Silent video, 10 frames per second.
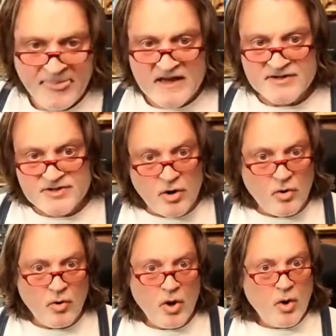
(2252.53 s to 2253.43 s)

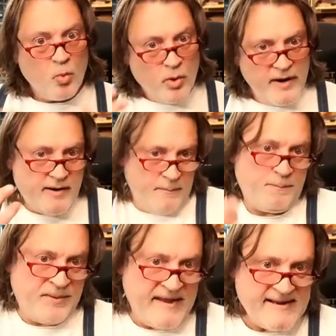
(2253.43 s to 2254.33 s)
so when i'm
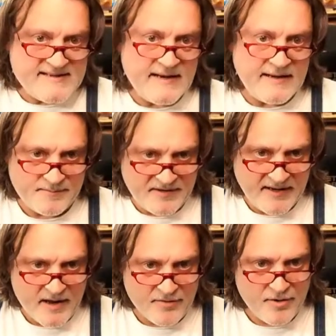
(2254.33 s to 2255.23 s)
piecing them
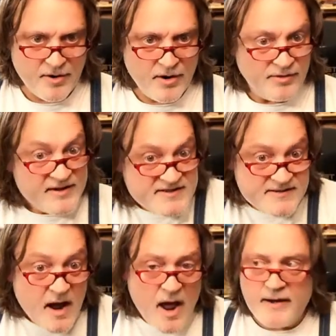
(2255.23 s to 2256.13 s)
together this is
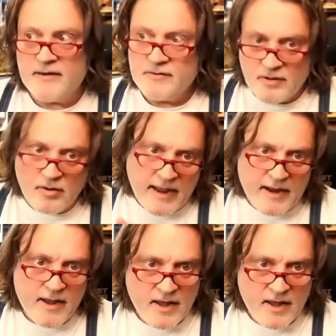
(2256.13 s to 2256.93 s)
not okay